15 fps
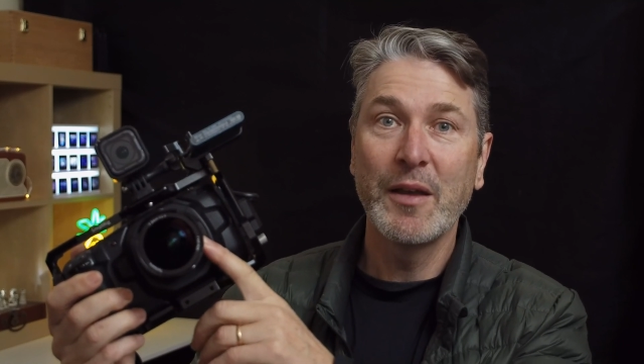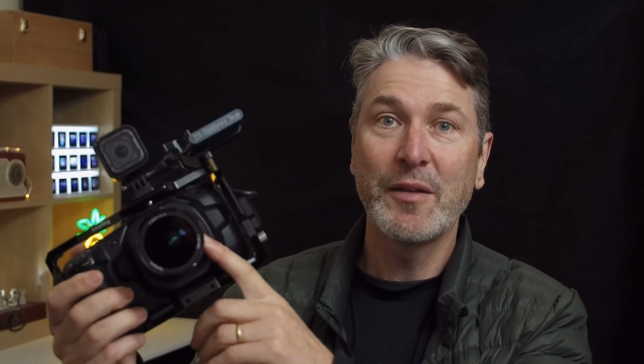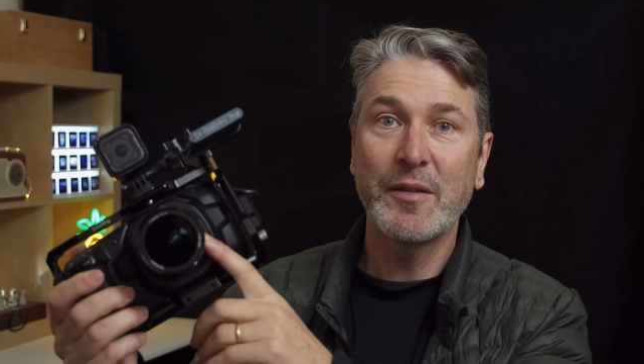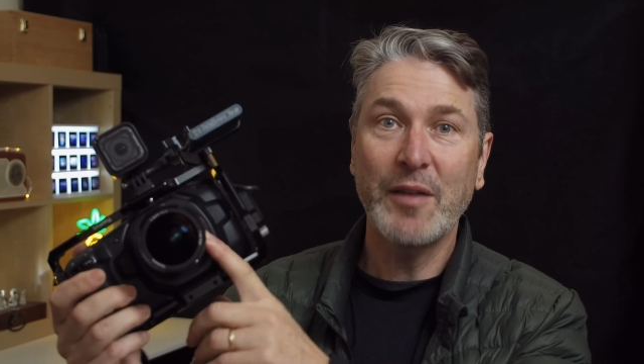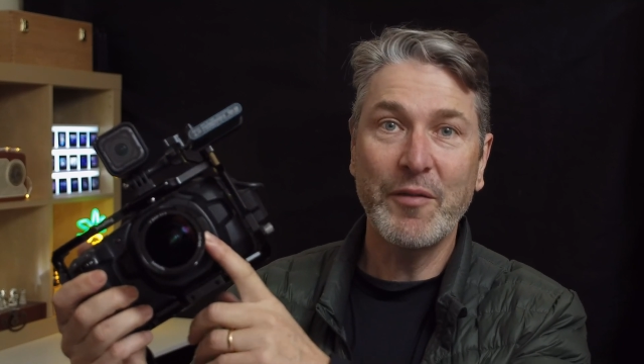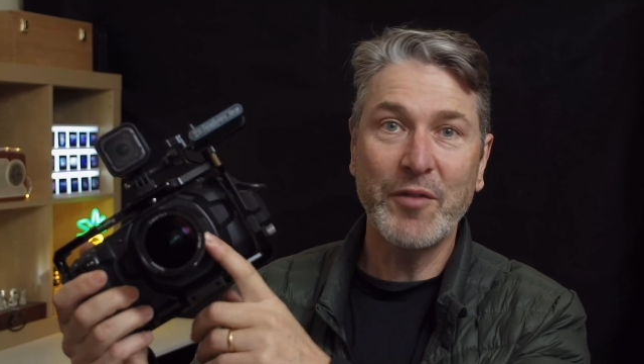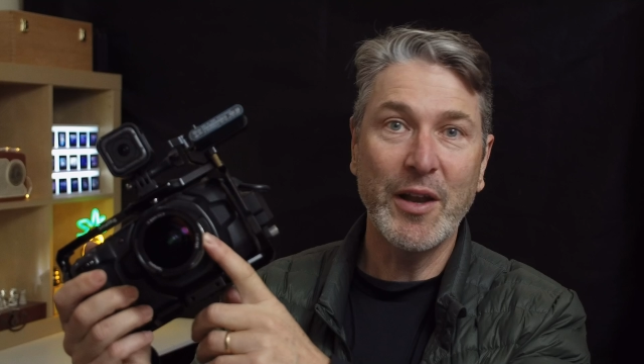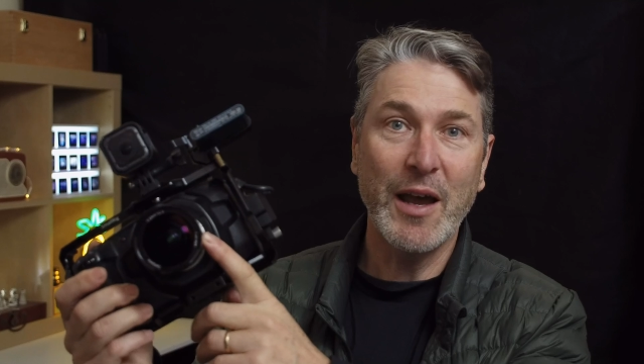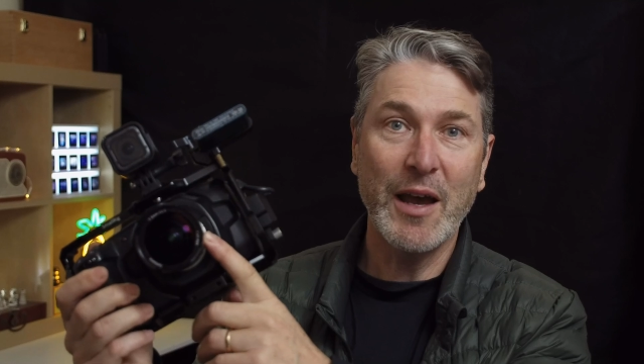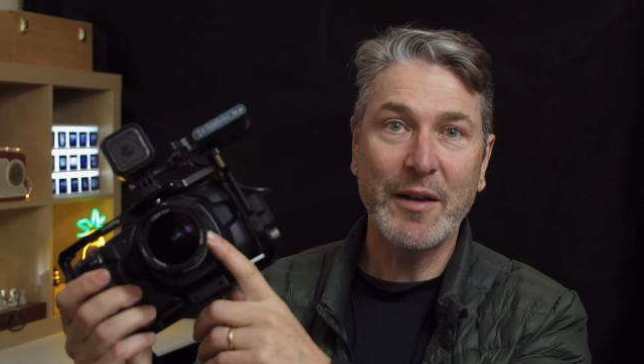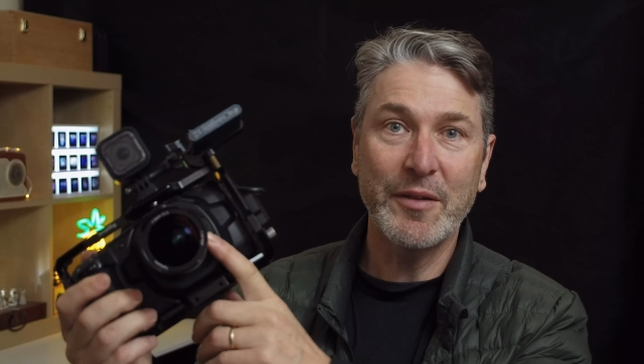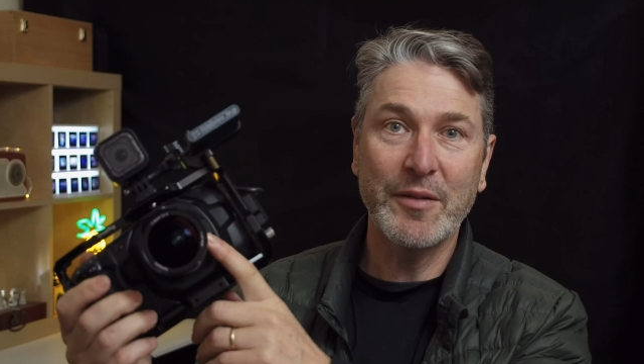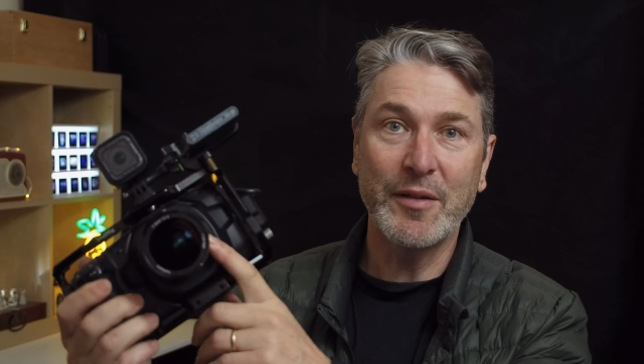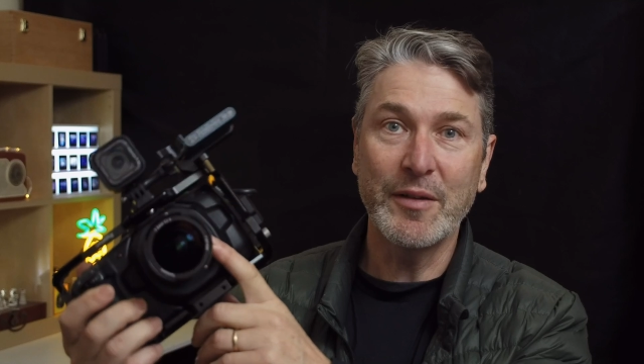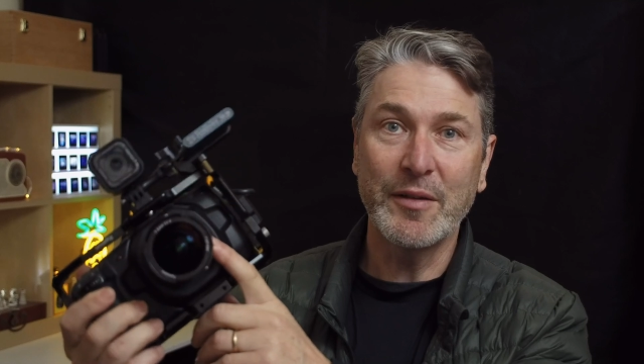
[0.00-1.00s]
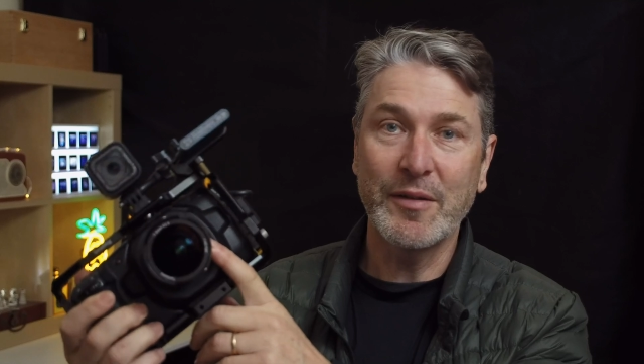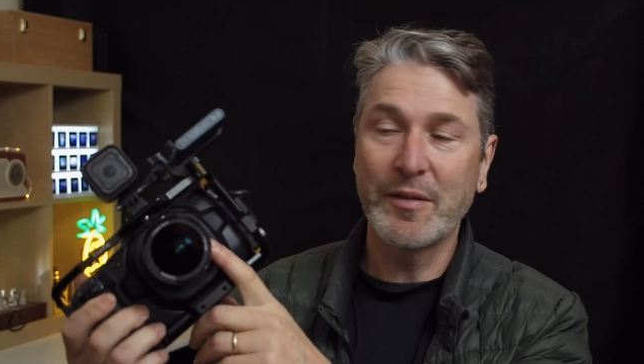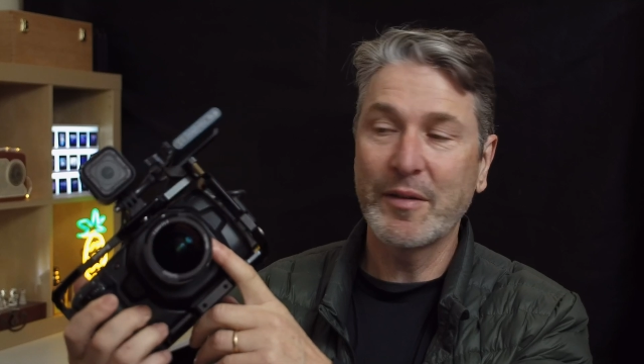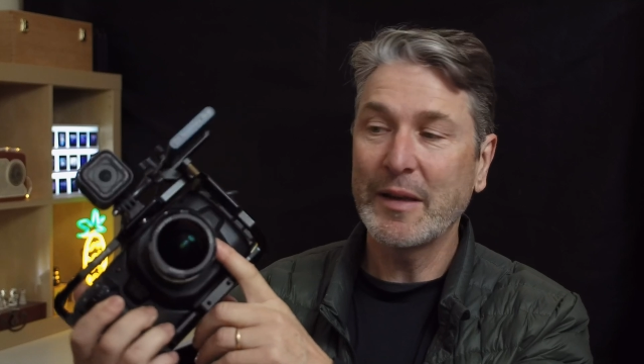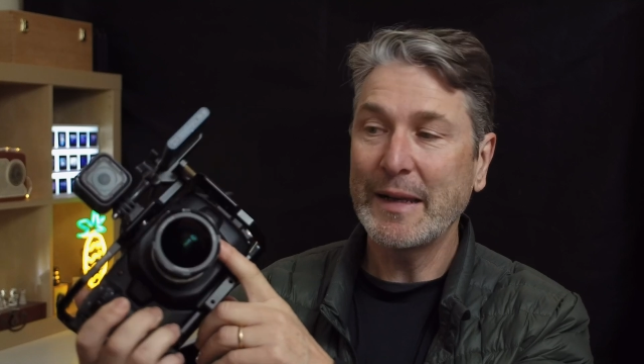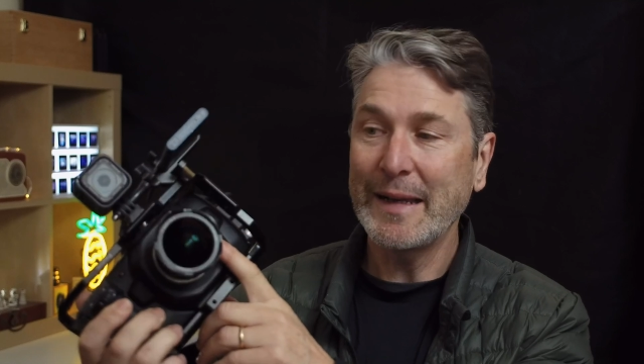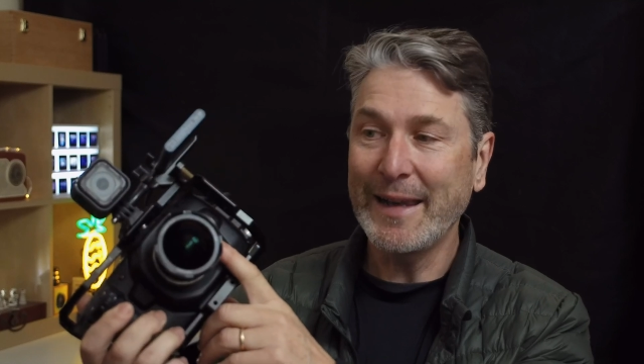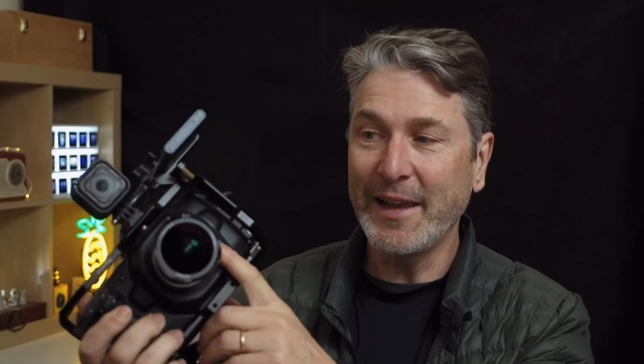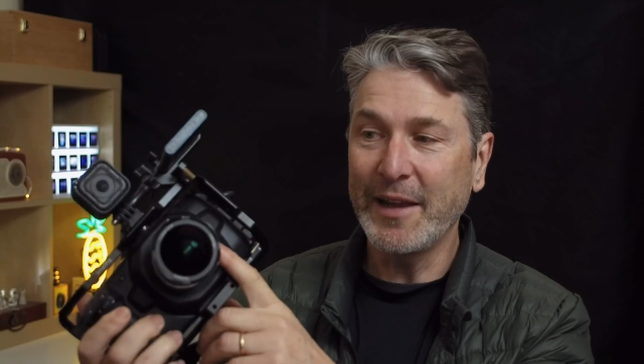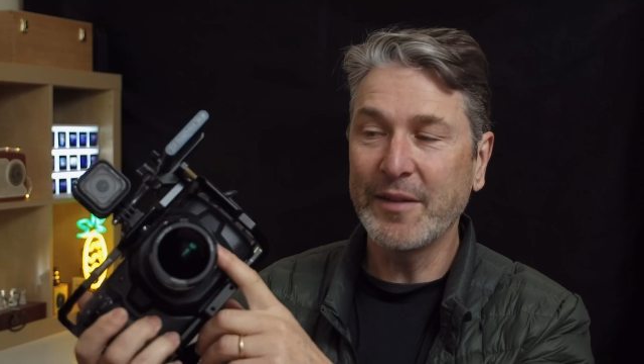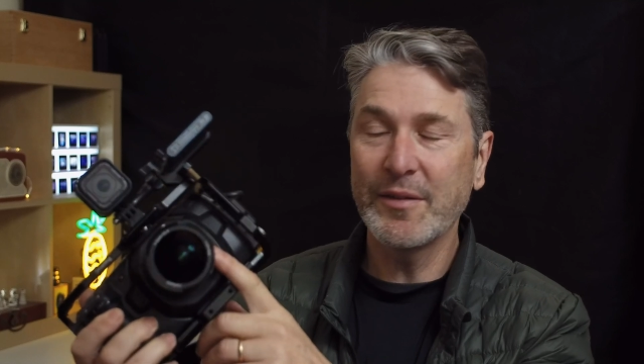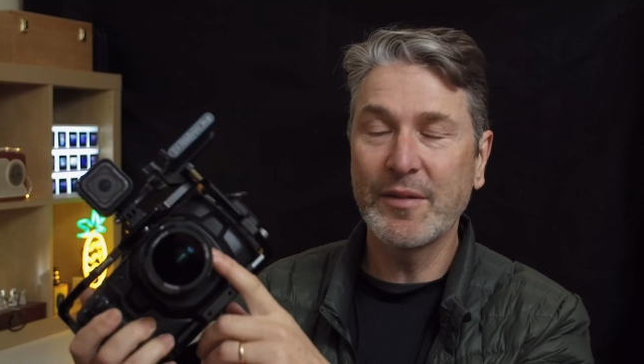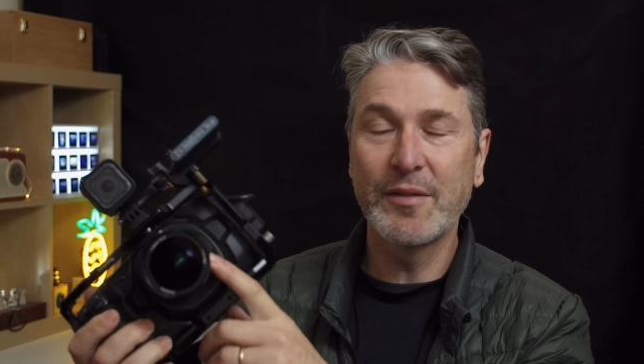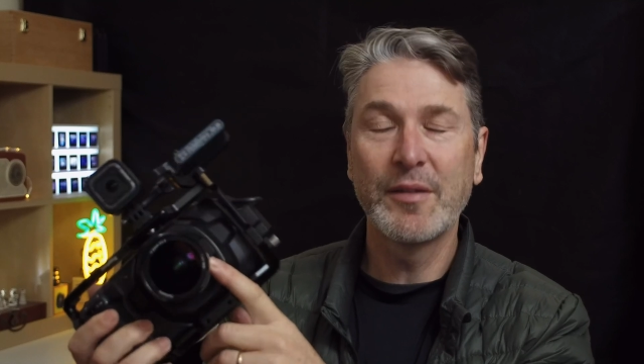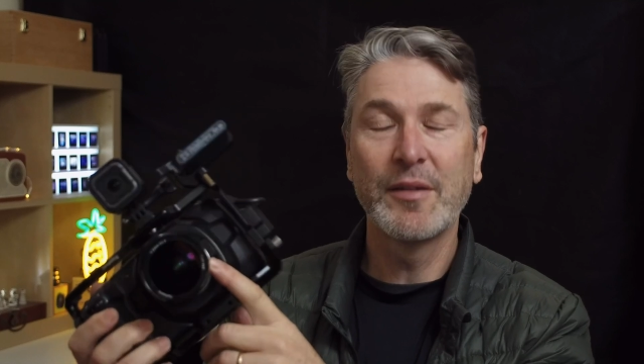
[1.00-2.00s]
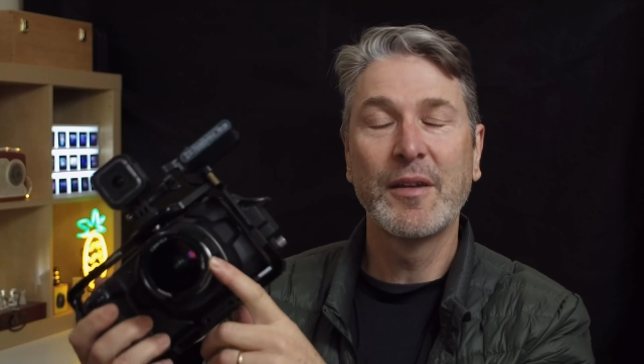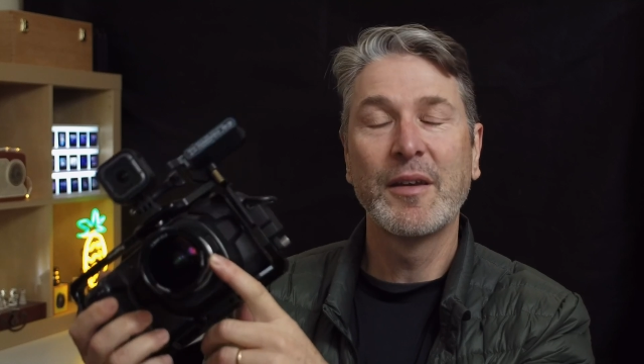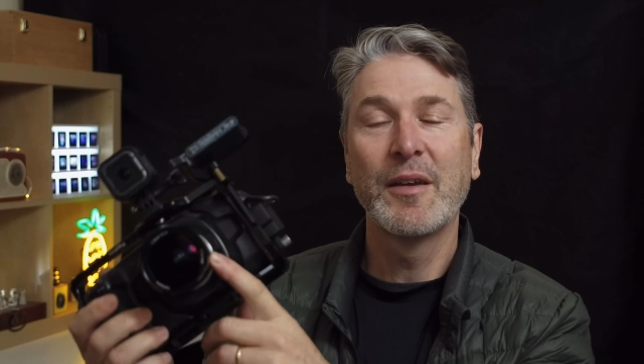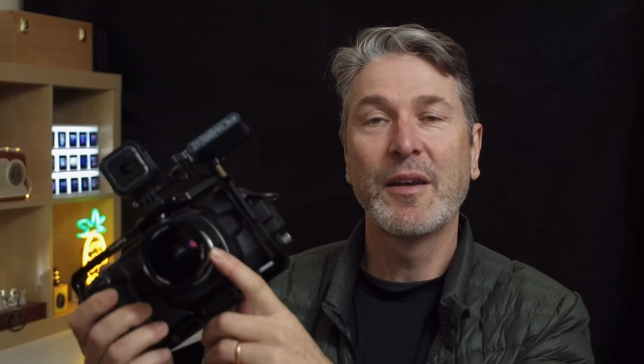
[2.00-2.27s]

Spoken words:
7 artisans lens.